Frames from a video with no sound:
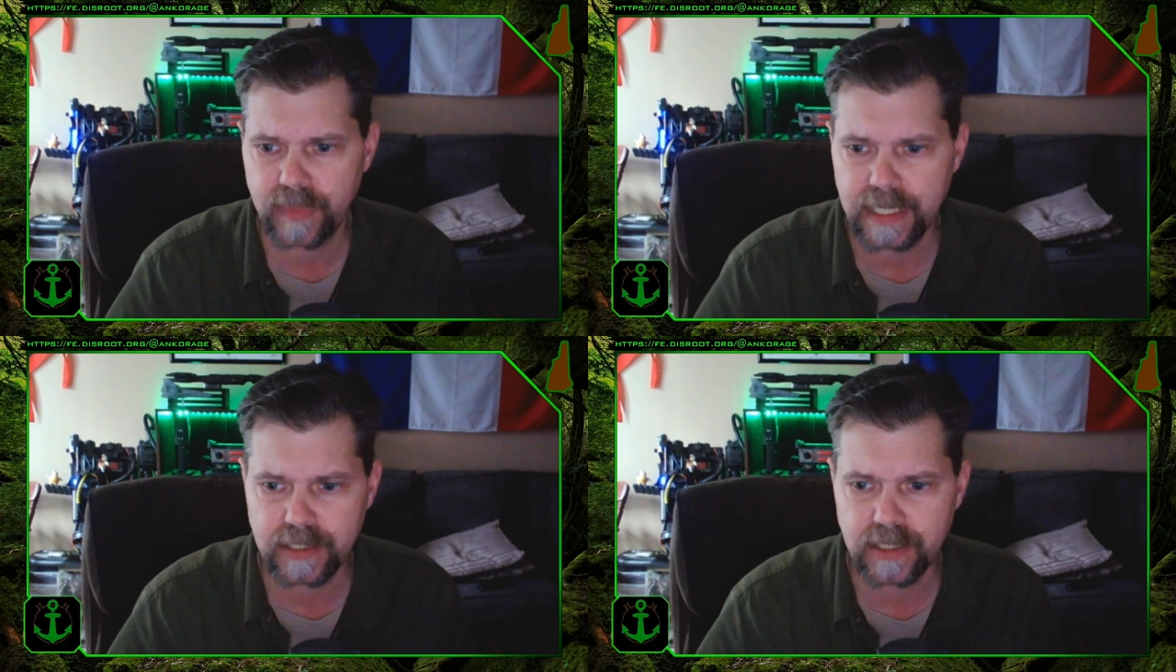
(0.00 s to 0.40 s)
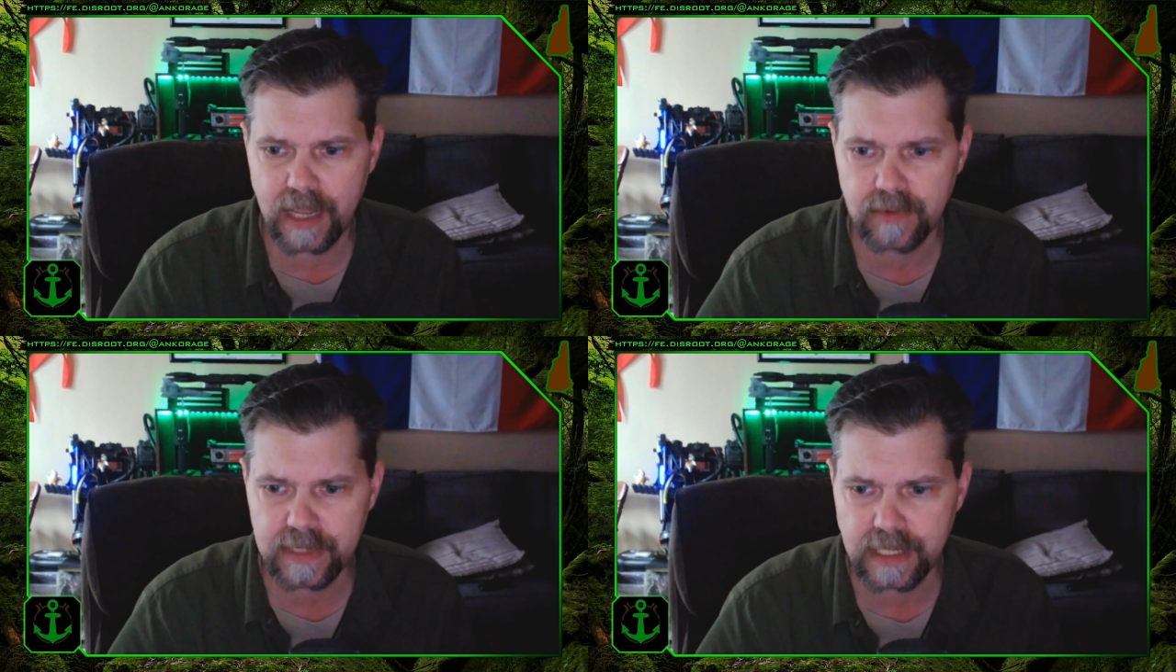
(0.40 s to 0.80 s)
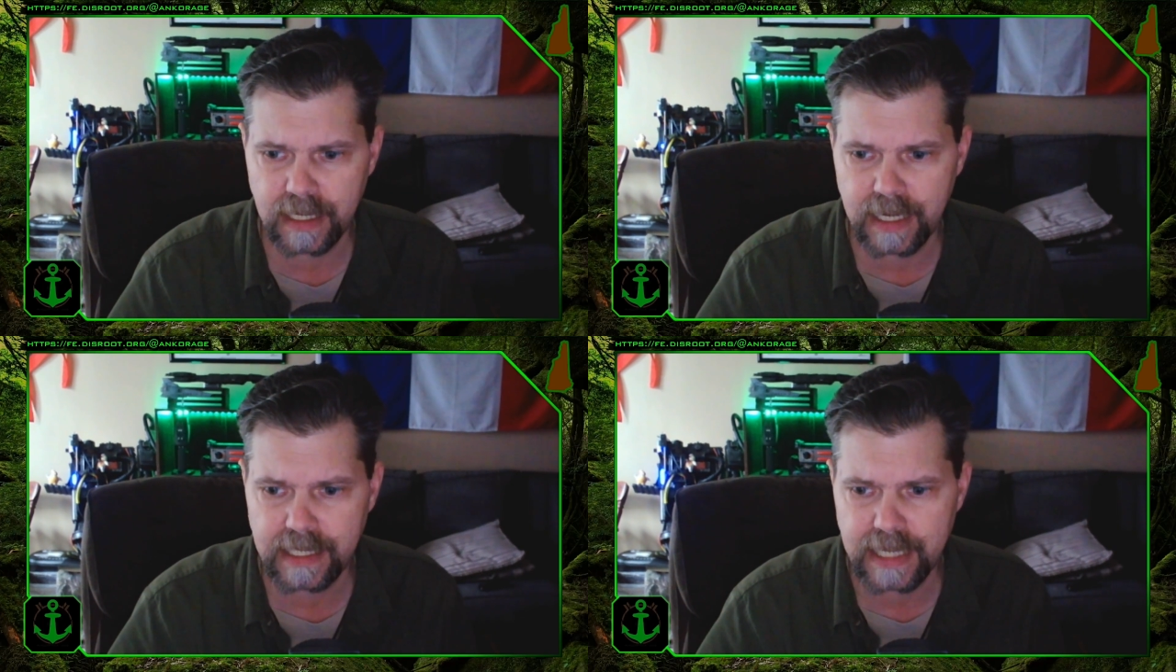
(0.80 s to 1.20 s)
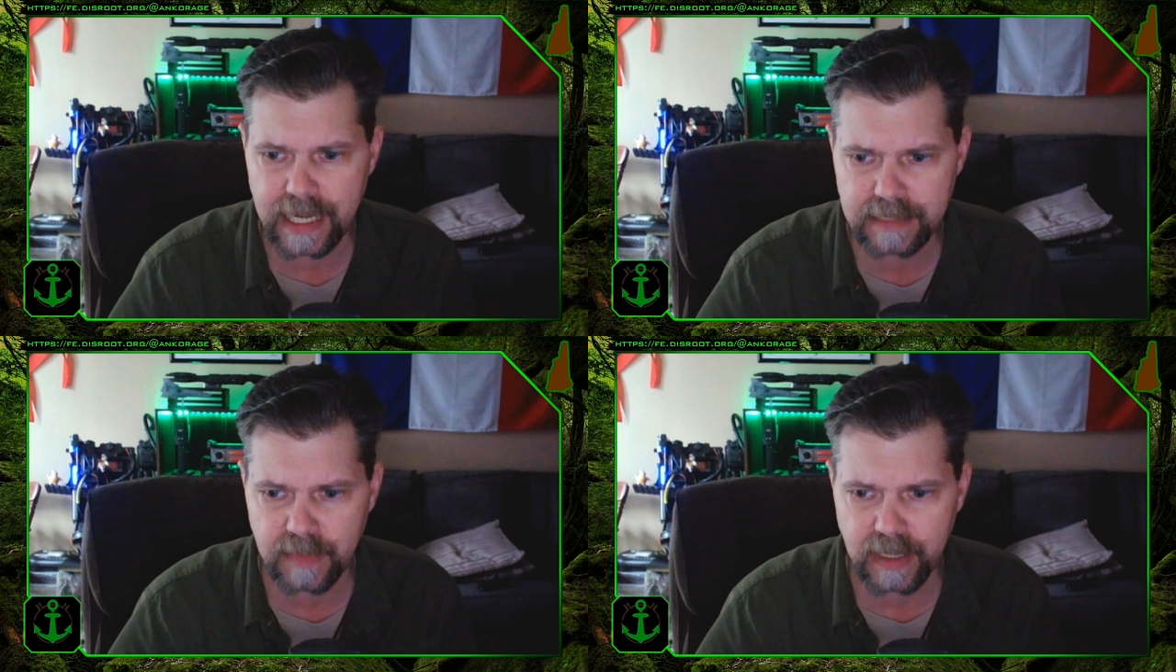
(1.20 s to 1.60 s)
Yesterday was Sunday.
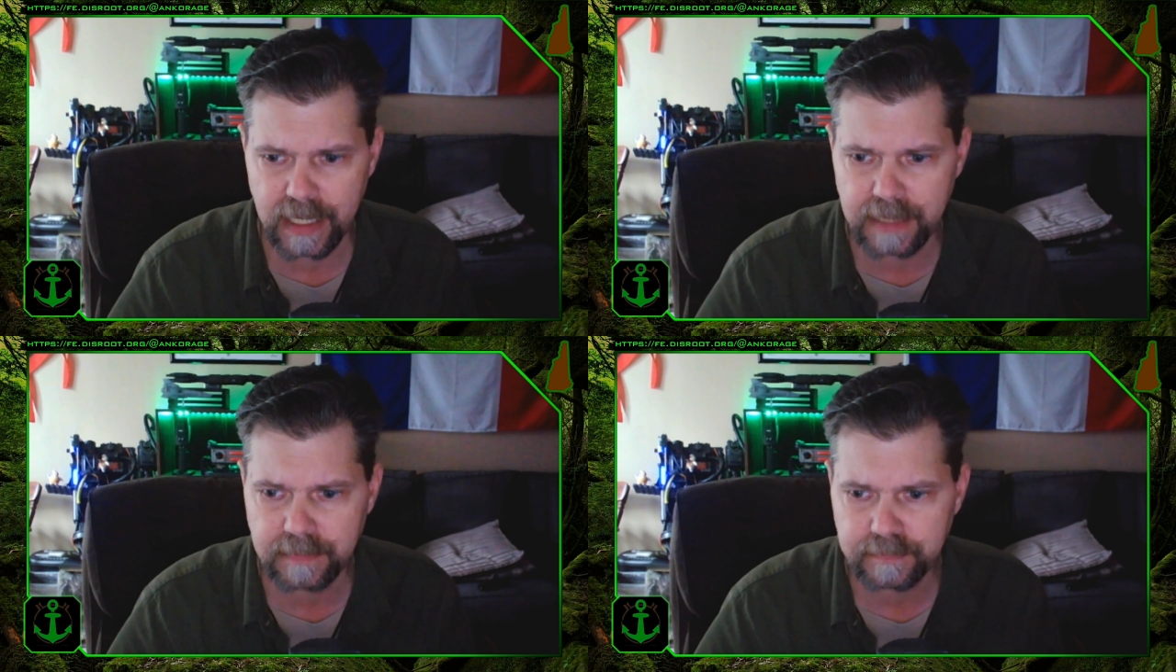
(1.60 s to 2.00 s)
Today's Monday.